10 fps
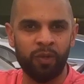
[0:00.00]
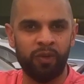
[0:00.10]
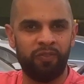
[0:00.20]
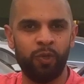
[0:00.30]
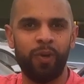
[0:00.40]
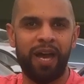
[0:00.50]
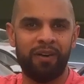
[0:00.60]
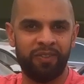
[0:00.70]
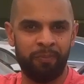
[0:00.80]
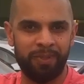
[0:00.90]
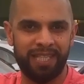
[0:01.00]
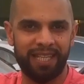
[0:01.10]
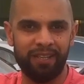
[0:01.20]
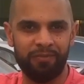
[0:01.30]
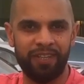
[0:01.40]
or if you have a
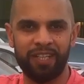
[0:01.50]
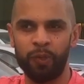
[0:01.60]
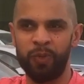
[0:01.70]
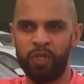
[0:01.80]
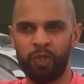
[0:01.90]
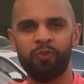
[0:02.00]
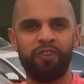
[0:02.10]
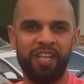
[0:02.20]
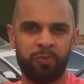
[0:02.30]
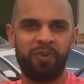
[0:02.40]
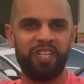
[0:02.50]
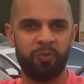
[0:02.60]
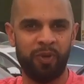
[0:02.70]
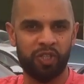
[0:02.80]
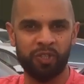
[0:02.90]
particular vehicle which you feel is pretty
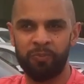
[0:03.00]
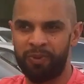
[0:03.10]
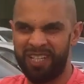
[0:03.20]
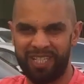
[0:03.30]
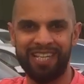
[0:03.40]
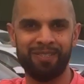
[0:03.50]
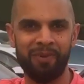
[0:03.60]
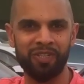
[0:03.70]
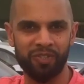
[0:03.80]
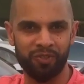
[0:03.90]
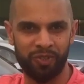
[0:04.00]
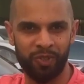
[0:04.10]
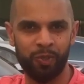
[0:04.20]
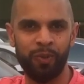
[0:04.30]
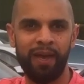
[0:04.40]
special, pretty sentimental to
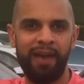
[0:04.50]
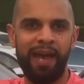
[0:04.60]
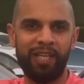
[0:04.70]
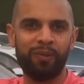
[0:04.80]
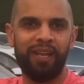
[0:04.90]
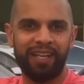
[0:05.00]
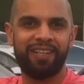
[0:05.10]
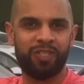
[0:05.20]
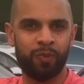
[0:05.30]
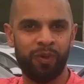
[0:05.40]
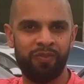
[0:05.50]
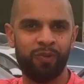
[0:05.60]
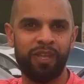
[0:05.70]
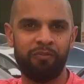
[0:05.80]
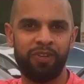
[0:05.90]
you, and you'd like us to review
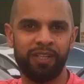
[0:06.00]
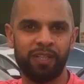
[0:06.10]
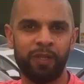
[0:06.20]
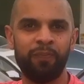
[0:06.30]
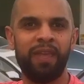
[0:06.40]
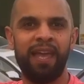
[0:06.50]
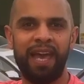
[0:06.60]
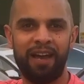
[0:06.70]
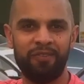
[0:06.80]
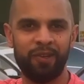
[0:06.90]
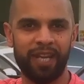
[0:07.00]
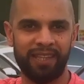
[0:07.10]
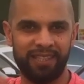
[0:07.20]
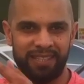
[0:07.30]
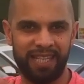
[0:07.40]
that vehicle, have a look
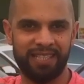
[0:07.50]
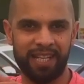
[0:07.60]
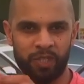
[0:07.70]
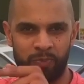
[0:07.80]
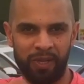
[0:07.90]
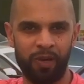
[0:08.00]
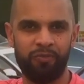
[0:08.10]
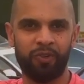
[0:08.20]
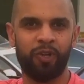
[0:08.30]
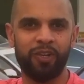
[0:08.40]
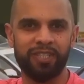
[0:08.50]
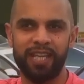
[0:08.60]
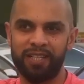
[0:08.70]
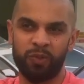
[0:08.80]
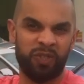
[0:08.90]
at the details below for
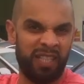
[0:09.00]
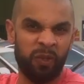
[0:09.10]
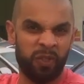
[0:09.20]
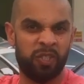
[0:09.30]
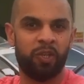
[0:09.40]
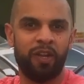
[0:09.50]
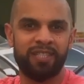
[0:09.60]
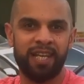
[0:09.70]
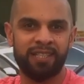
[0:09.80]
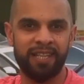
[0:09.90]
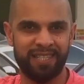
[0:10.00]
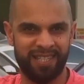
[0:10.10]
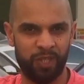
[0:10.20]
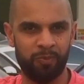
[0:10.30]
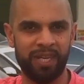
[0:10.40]
contact, or in order to contact us.
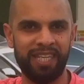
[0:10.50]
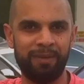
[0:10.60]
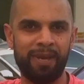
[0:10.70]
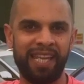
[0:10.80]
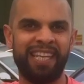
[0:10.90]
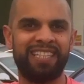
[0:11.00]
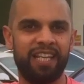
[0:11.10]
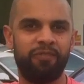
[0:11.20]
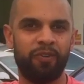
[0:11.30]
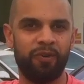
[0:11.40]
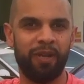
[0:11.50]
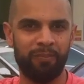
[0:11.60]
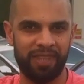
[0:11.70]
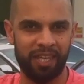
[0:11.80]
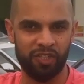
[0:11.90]
There should be an email and a telephone
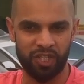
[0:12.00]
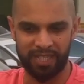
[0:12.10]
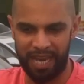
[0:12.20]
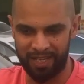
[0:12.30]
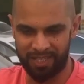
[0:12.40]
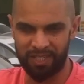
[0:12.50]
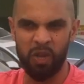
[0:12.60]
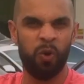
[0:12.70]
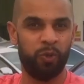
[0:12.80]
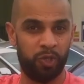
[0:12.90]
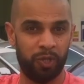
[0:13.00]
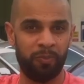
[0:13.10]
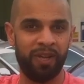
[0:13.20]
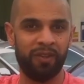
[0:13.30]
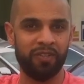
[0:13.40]
number there, just as it should
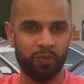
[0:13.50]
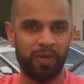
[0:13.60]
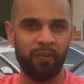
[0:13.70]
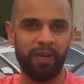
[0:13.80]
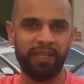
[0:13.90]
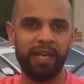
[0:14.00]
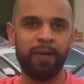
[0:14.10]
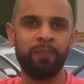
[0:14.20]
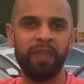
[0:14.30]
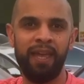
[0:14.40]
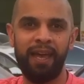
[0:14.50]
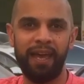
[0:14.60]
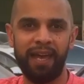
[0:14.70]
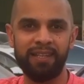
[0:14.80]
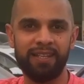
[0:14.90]
appear on the screen right now.
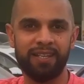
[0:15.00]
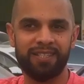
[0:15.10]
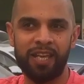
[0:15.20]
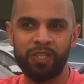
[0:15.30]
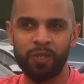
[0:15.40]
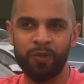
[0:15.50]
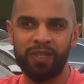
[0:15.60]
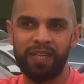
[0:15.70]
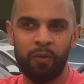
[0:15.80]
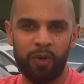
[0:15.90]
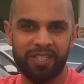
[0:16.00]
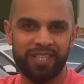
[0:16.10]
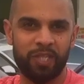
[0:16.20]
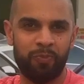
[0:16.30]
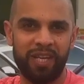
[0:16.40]
And stay tuned, watch
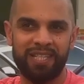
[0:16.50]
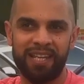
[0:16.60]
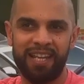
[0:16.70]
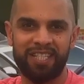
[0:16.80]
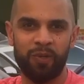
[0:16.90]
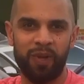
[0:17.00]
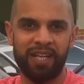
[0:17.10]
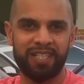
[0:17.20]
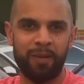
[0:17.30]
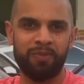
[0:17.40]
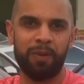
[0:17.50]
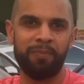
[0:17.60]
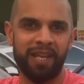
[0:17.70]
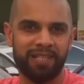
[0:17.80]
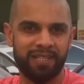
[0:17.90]
this space, and let's see what else comes up
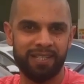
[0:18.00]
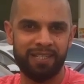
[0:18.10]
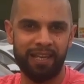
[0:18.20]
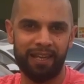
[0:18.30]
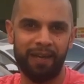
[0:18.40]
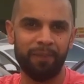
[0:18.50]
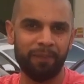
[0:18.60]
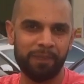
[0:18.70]
next. Take care.